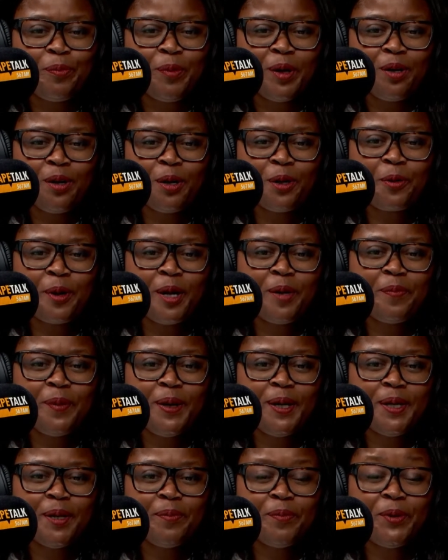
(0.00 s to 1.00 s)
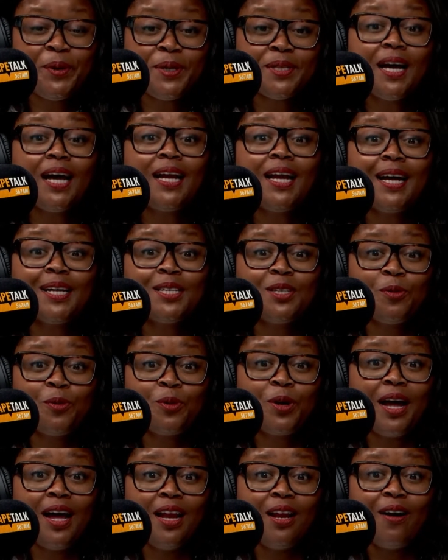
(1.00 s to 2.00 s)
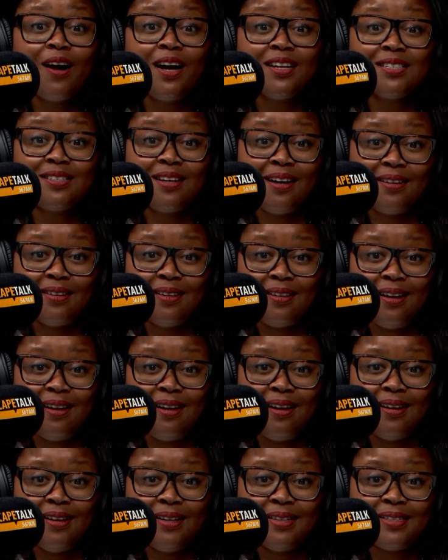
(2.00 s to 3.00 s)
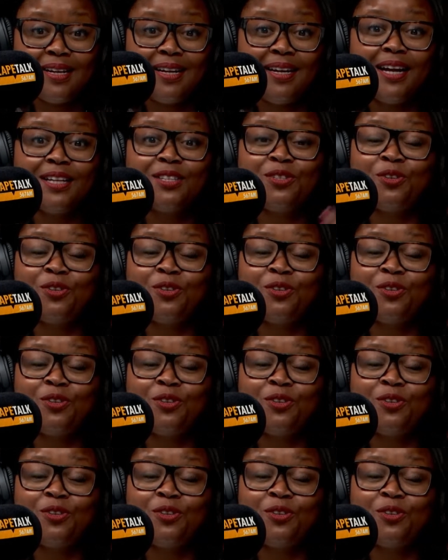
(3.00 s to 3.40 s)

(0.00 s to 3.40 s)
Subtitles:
but not a great baker, because I like to colour outside the lines. I like